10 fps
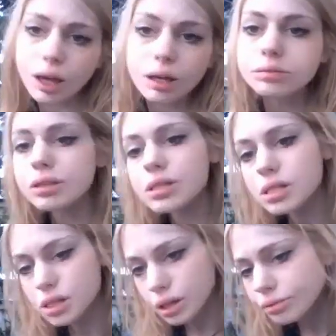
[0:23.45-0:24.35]
have first
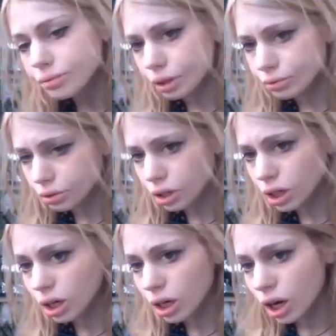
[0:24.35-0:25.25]
discovered me for